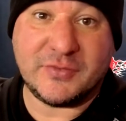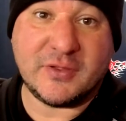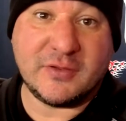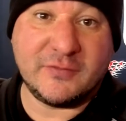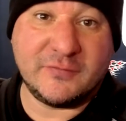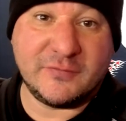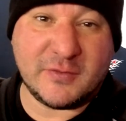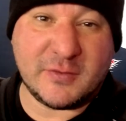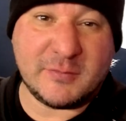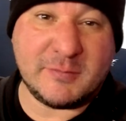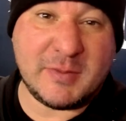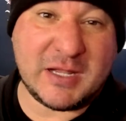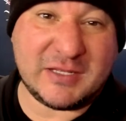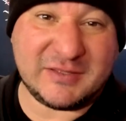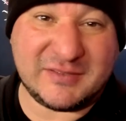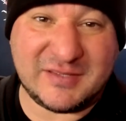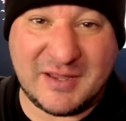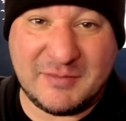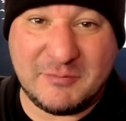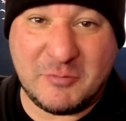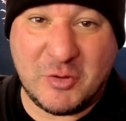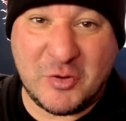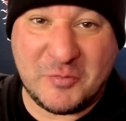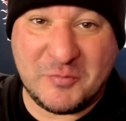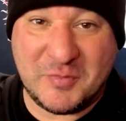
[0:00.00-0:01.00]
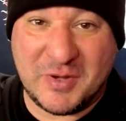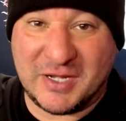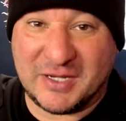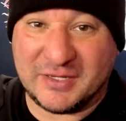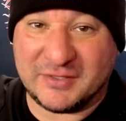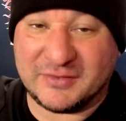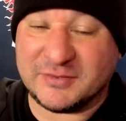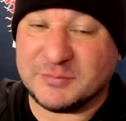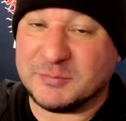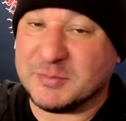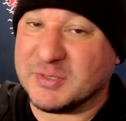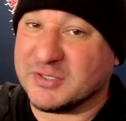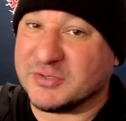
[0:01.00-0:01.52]
for about 10 more
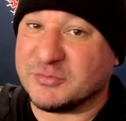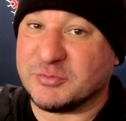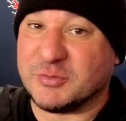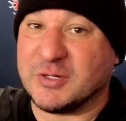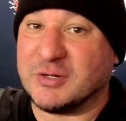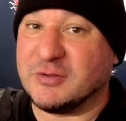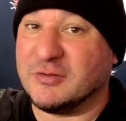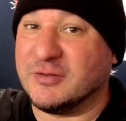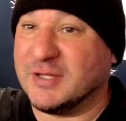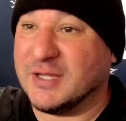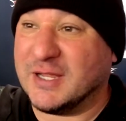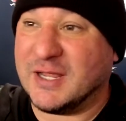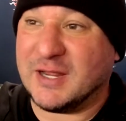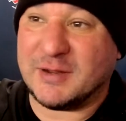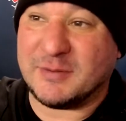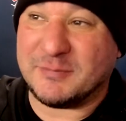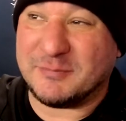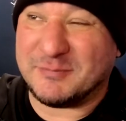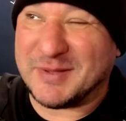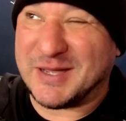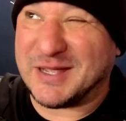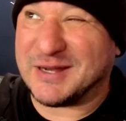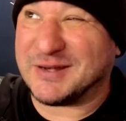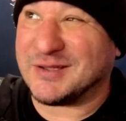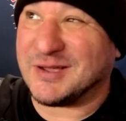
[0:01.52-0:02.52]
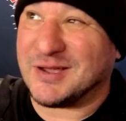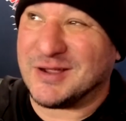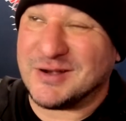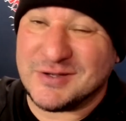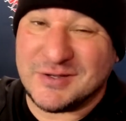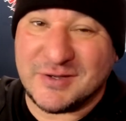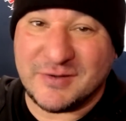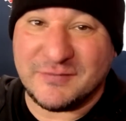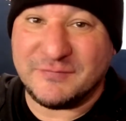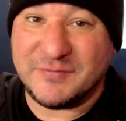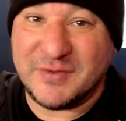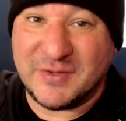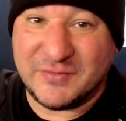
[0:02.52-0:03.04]
minutes because we're only at about
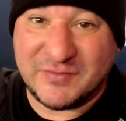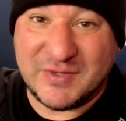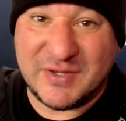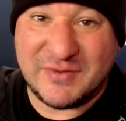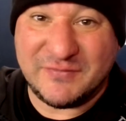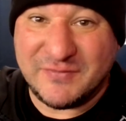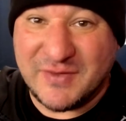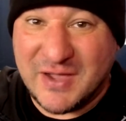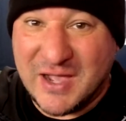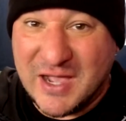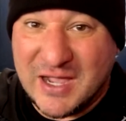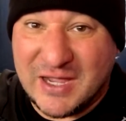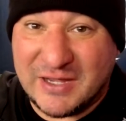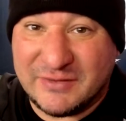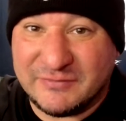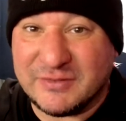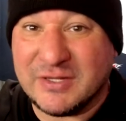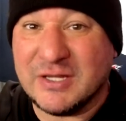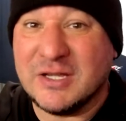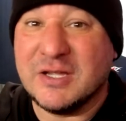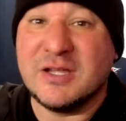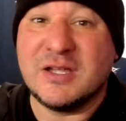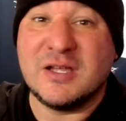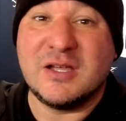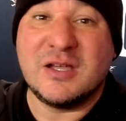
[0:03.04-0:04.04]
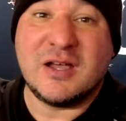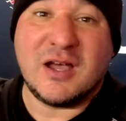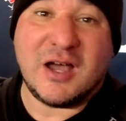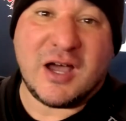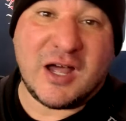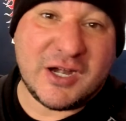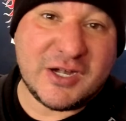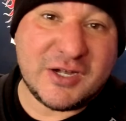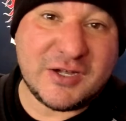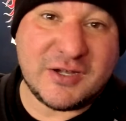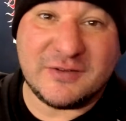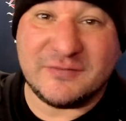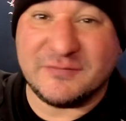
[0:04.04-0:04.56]
155,
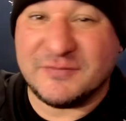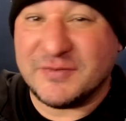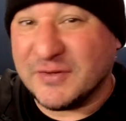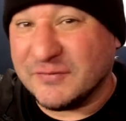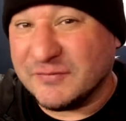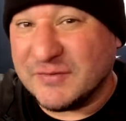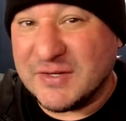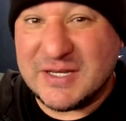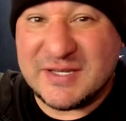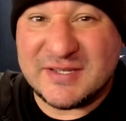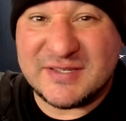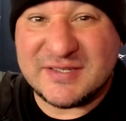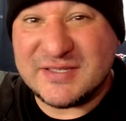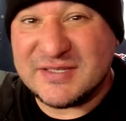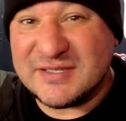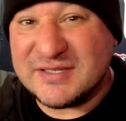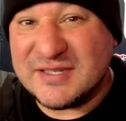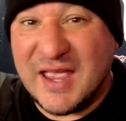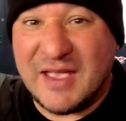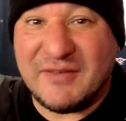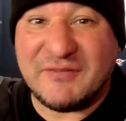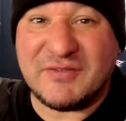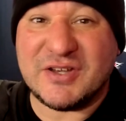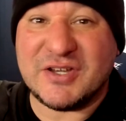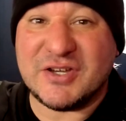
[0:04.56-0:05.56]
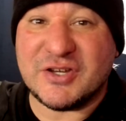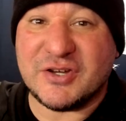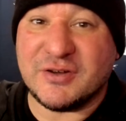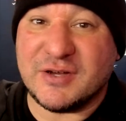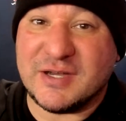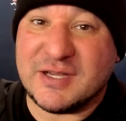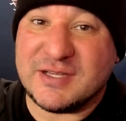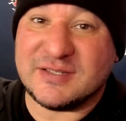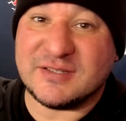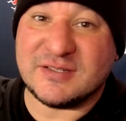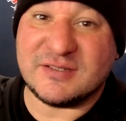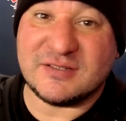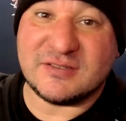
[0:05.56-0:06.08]
157
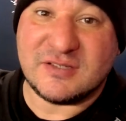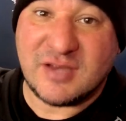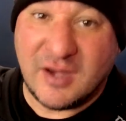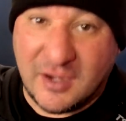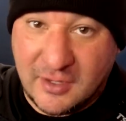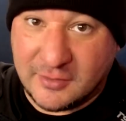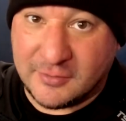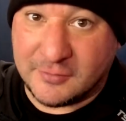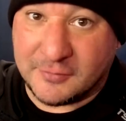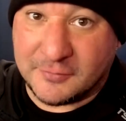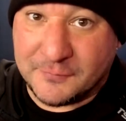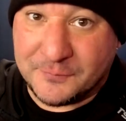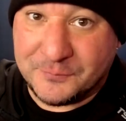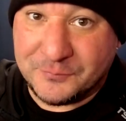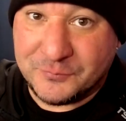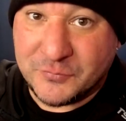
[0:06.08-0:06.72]
degrees internal.